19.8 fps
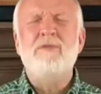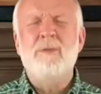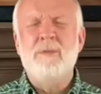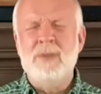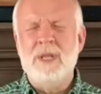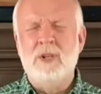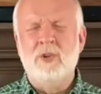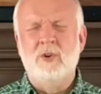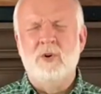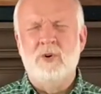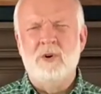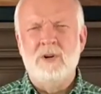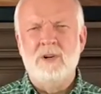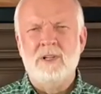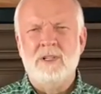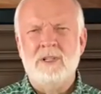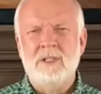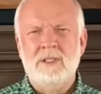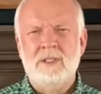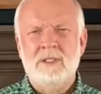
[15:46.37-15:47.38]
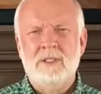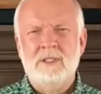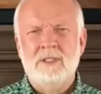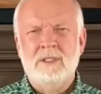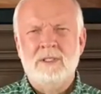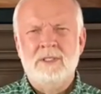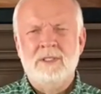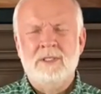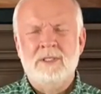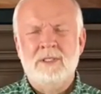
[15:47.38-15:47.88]
me, Lord.
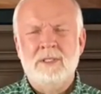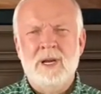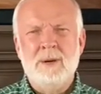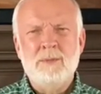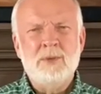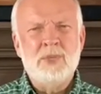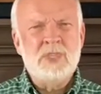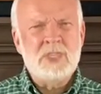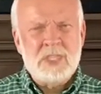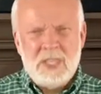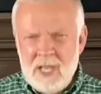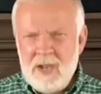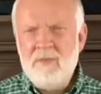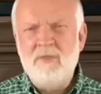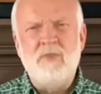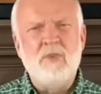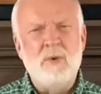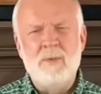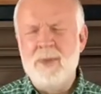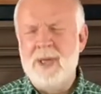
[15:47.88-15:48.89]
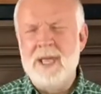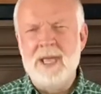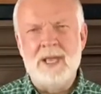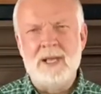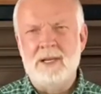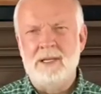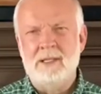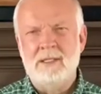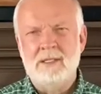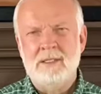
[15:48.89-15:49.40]
I'm a sinful man.
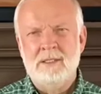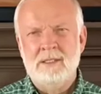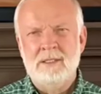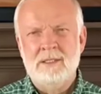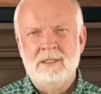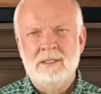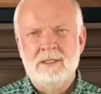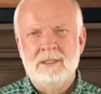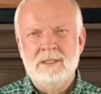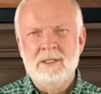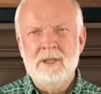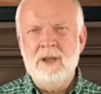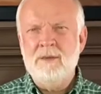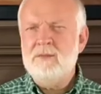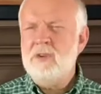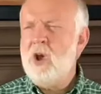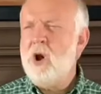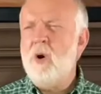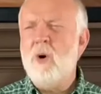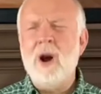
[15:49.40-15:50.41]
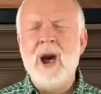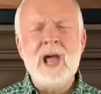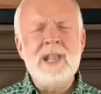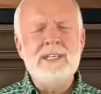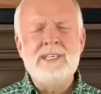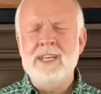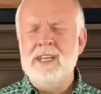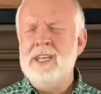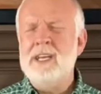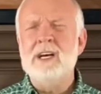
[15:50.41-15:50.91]
You have no
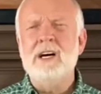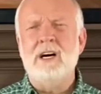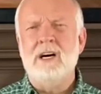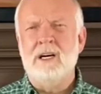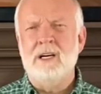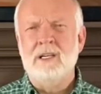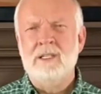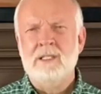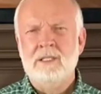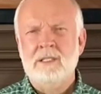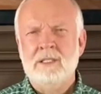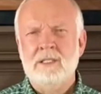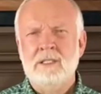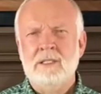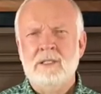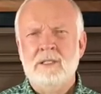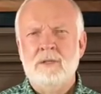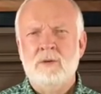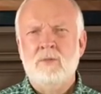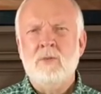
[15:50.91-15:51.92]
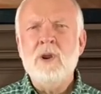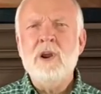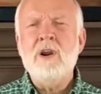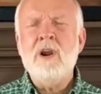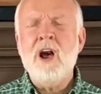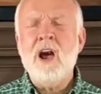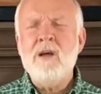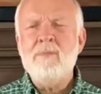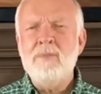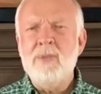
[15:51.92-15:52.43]
idea where
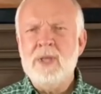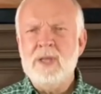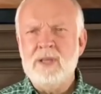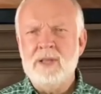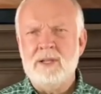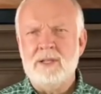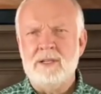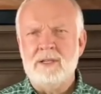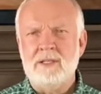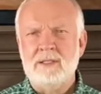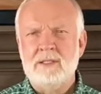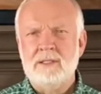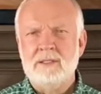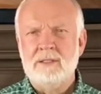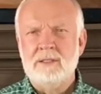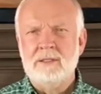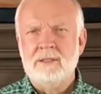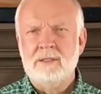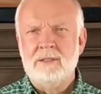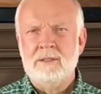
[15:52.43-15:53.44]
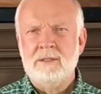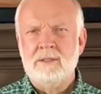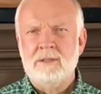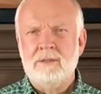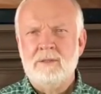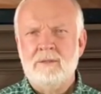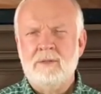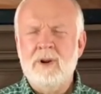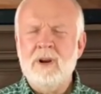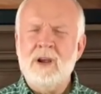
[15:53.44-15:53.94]
I've been
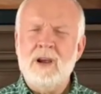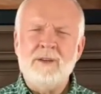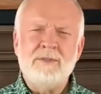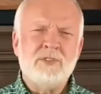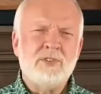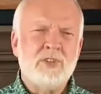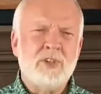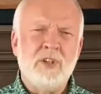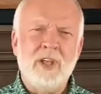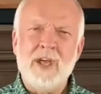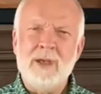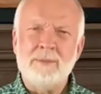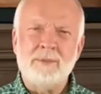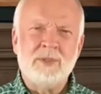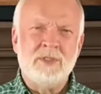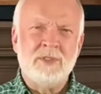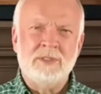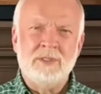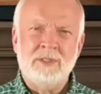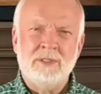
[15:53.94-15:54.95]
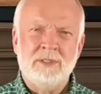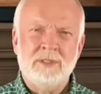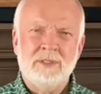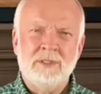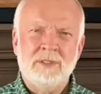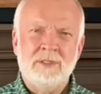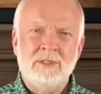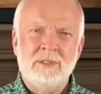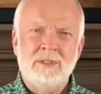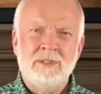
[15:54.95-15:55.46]
where I've slept.
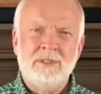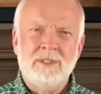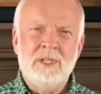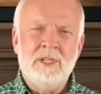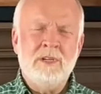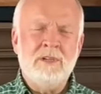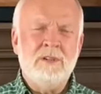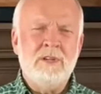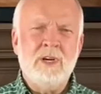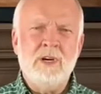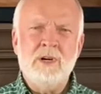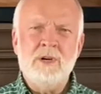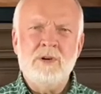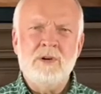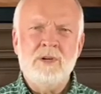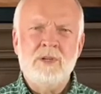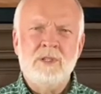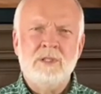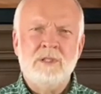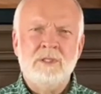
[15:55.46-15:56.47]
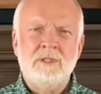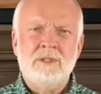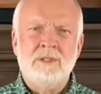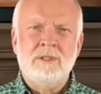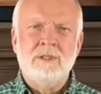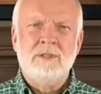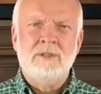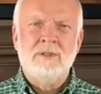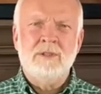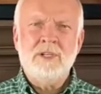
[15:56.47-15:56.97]
You don't know
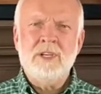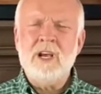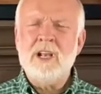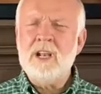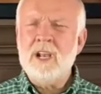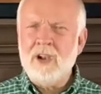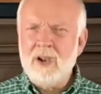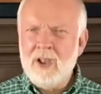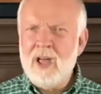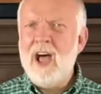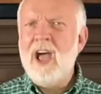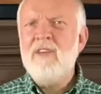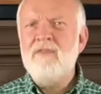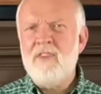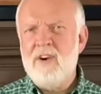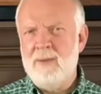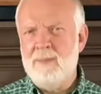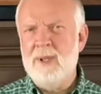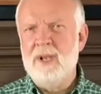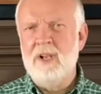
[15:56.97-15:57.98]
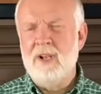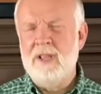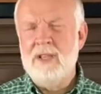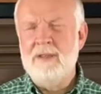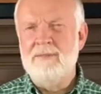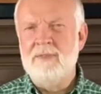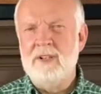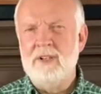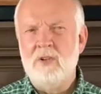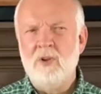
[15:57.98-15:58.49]
what kind of life I've been
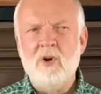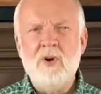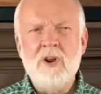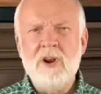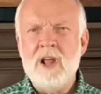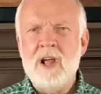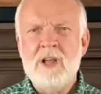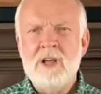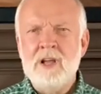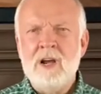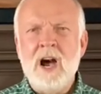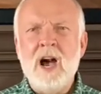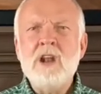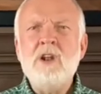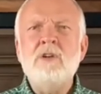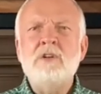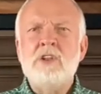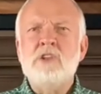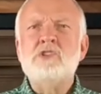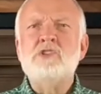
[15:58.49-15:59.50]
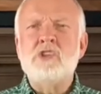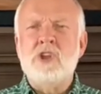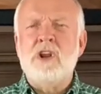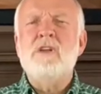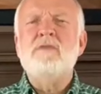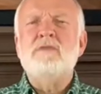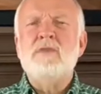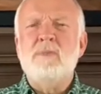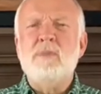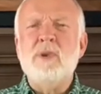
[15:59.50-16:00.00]
leaving. Lord, I, I don't deserve to be